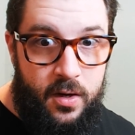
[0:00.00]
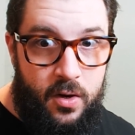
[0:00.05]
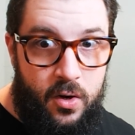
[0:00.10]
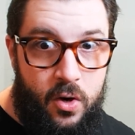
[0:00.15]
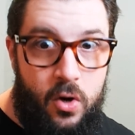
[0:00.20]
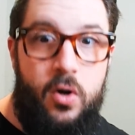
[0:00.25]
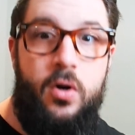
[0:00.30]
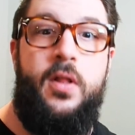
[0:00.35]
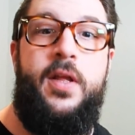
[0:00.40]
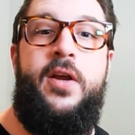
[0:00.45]

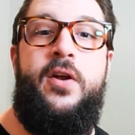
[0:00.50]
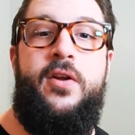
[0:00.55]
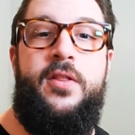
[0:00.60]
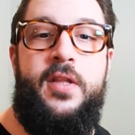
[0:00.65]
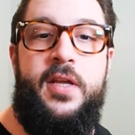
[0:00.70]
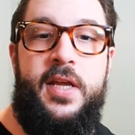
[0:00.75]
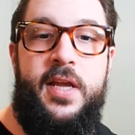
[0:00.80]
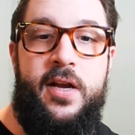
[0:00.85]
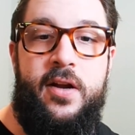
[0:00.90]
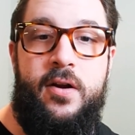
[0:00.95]
earlier in
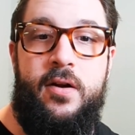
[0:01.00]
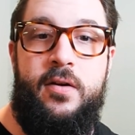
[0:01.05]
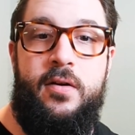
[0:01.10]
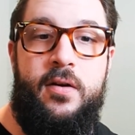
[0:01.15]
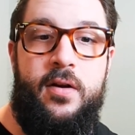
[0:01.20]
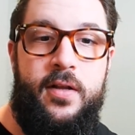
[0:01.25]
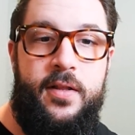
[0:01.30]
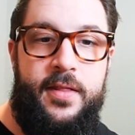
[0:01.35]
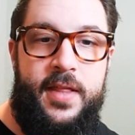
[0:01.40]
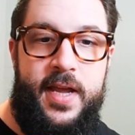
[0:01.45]
the year,
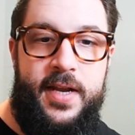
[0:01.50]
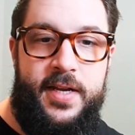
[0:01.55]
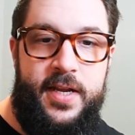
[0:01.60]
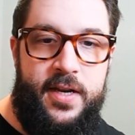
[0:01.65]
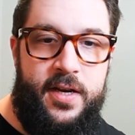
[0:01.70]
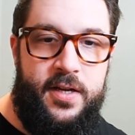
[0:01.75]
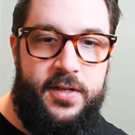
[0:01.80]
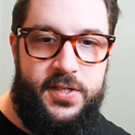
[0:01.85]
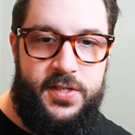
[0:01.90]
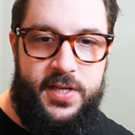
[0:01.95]
they
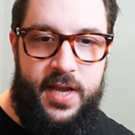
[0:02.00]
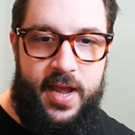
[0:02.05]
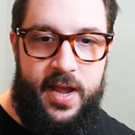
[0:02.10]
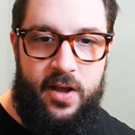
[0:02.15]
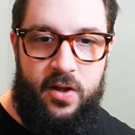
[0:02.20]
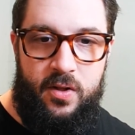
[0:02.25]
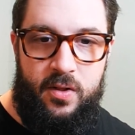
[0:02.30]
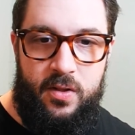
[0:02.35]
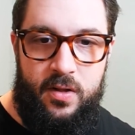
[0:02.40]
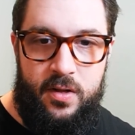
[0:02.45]
did a
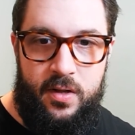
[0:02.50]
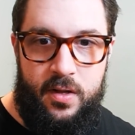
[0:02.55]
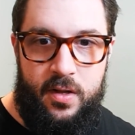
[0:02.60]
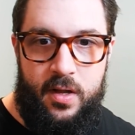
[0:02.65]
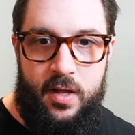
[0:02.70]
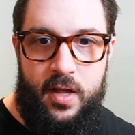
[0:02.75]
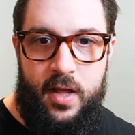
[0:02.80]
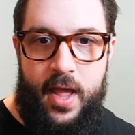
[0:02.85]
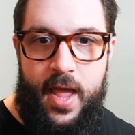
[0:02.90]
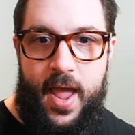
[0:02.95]
sale,
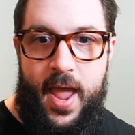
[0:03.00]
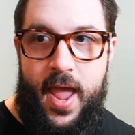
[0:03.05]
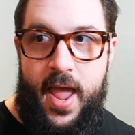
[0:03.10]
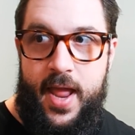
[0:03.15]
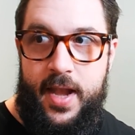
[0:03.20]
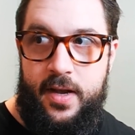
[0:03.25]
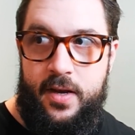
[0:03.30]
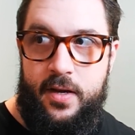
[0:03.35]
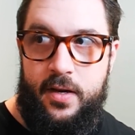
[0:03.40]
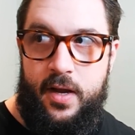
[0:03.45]

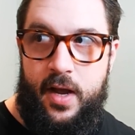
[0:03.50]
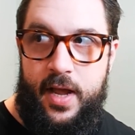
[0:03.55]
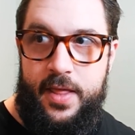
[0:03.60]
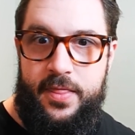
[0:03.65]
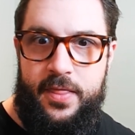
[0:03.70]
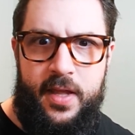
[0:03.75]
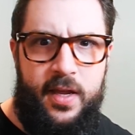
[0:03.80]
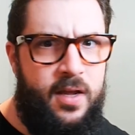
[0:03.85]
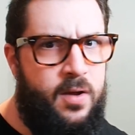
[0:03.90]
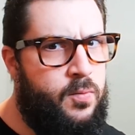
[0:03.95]
and I
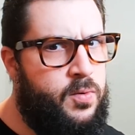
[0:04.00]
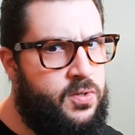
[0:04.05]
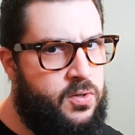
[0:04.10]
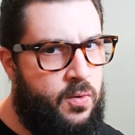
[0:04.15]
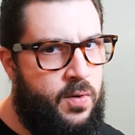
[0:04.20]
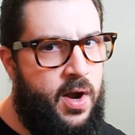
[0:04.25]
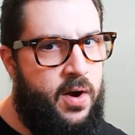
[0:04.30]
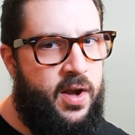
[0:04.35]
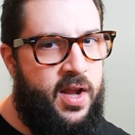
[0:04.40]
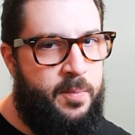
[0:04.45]
think it was
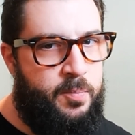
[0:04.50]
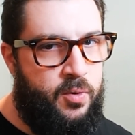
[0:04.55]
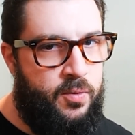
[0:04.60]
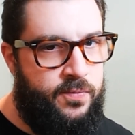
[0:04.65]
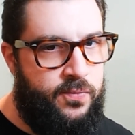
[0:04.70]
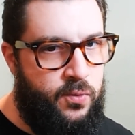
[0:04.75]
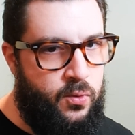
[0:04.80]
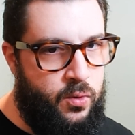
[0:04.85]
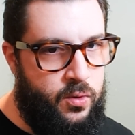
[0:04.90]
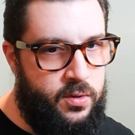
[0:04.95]
around April
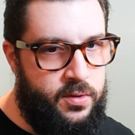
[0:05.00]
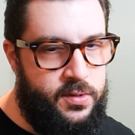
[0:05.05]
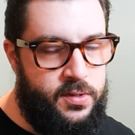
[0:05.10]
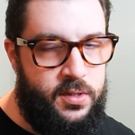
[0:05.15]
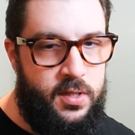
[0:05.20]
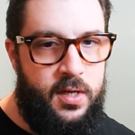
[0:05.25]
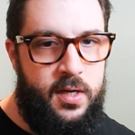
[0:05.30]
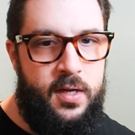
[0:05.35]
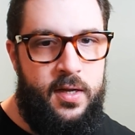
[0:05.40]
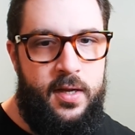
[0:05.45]
Fool's,
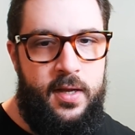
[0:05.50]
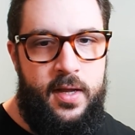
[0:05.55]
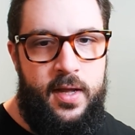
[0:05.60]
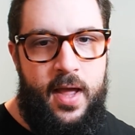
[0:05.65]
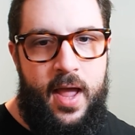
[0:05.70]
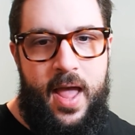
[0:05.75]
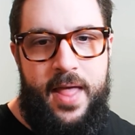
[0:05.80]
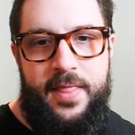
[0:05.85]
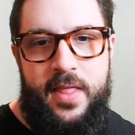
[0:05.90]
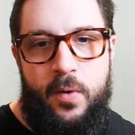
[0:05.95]

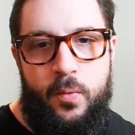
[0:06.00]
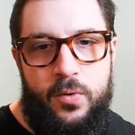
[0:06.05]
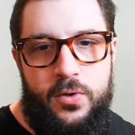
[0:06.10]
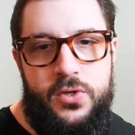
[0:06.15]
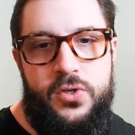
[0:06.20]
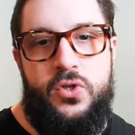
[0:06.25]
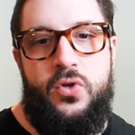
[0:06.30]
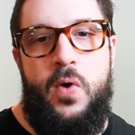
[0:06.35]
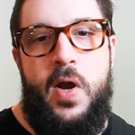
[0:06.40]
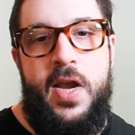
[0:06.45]
and they were
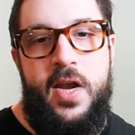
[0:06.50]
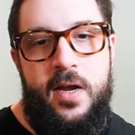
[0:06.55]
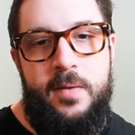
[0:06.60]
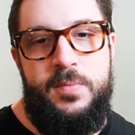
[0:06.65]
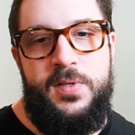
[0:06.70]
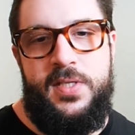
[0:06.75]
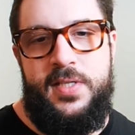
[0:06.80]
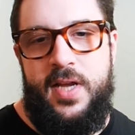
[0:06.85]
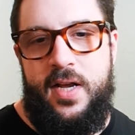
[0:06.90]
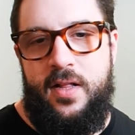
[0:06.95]
straight up
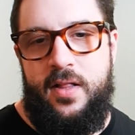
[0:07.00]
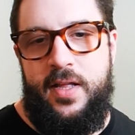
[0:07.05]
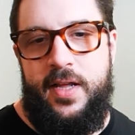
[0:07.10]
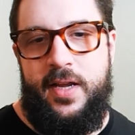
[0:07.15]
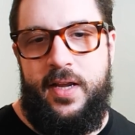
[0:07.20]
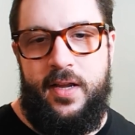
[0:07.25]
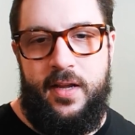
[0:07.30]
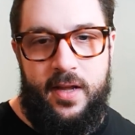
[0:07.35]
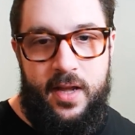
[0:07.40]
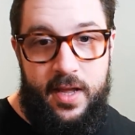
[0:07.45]

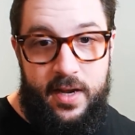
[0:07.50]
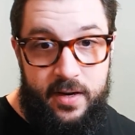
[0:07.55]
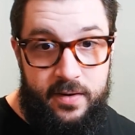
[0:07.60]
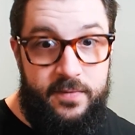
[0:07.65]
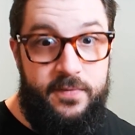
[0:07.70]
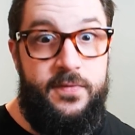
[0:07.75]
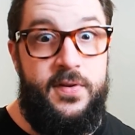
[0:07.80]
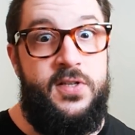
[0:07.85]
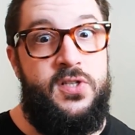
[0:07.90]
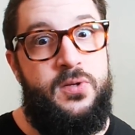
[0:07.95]
selling an
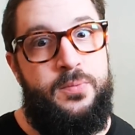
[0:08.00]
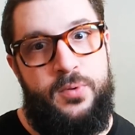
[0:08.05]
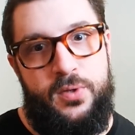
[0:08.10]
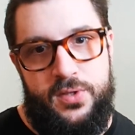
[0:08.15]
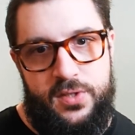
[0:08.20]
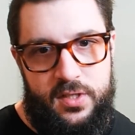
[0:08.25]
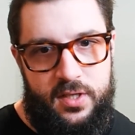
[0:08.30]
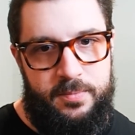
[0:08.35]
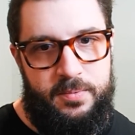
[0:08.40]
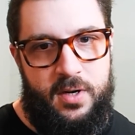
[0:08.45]
invisible
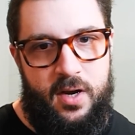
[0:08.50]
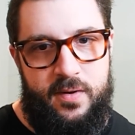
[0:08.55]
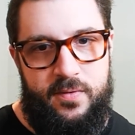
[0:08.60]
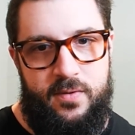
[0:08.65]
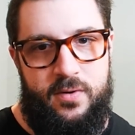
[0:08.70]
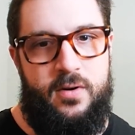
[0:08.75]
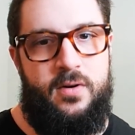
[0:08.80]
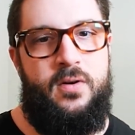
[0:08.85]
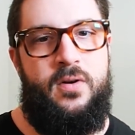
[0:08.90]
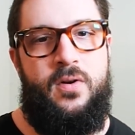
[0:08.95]

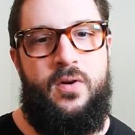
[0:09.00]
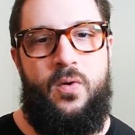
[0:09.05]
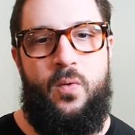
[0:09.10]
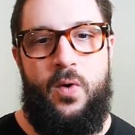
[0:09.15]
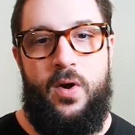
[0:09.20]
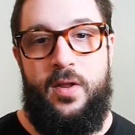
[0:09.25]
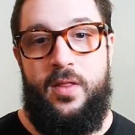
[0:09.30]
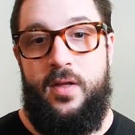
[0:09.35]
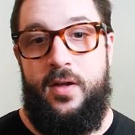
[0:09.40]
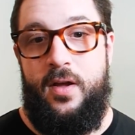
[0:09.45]
slipcover
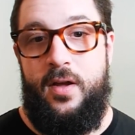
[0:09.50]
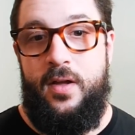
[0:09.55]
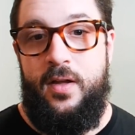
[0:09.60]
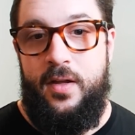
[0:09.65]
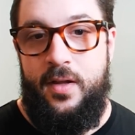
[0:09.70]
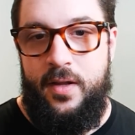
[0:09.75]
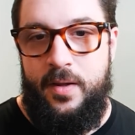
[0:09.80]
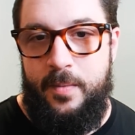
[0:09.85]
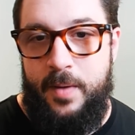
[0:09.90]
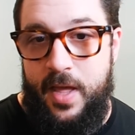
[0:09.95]
where the
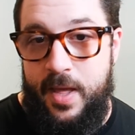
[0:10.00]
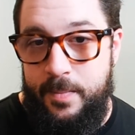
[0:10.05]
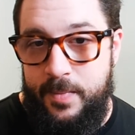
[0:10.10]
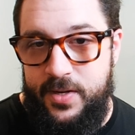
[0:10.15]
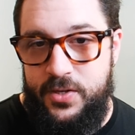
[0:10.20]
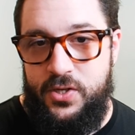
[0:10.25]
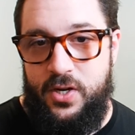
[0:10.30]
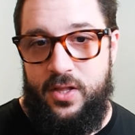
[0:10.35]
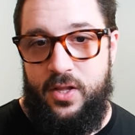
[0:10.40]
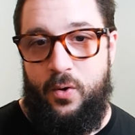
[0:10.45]

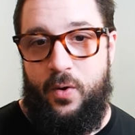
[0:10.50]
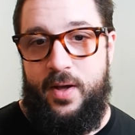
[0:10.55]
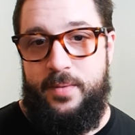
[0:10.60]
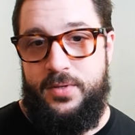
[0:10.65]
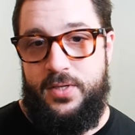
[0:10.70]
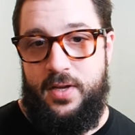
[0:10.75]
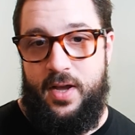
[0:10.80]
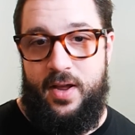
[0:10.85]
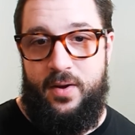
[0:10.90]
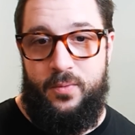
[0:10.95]
image on the
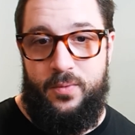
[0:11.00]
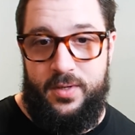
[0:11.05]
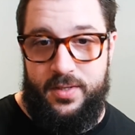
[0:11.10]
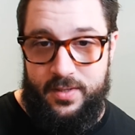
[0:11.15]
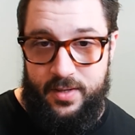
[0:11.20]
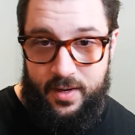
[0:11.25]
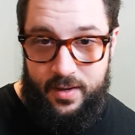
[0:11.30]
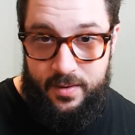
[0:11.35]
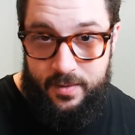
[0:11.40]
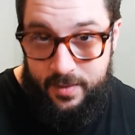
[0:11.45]
website
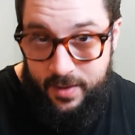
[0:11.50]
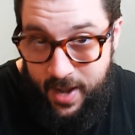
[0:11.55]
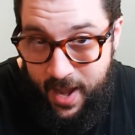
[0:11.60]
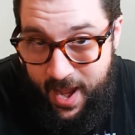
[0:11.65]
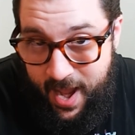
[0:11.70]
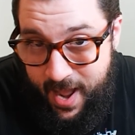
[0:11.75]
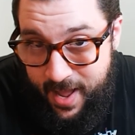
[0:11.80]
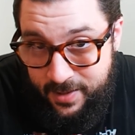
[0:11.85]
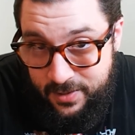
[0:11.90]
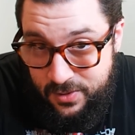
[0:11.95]
was
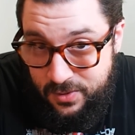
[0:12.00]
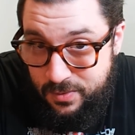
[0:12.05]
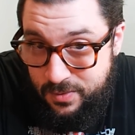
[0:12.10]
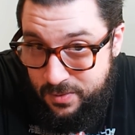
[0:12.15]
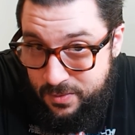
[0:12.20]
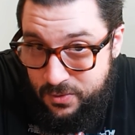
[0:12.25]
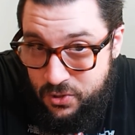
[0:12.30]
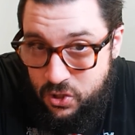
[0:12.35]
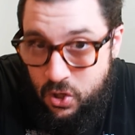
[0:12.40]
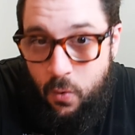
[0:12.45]
hands
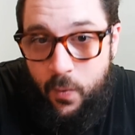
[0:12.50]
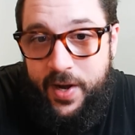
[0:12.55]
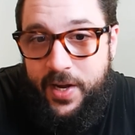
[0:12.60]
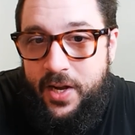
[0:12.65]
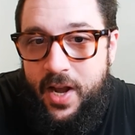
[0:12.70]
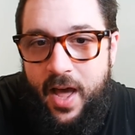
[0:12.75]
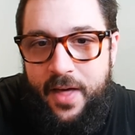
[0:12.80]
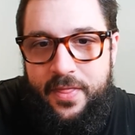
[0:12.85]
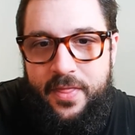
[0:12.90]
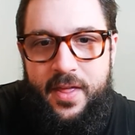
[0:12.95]
showing
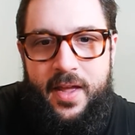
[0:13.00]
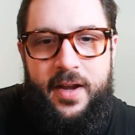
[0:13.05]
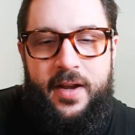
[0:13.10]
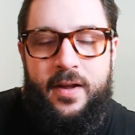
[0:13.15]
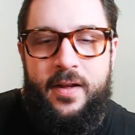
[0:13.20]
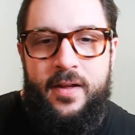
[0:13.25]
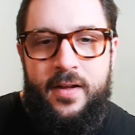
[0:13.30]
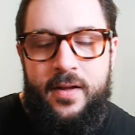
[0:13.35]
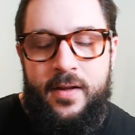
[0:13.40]
nothing.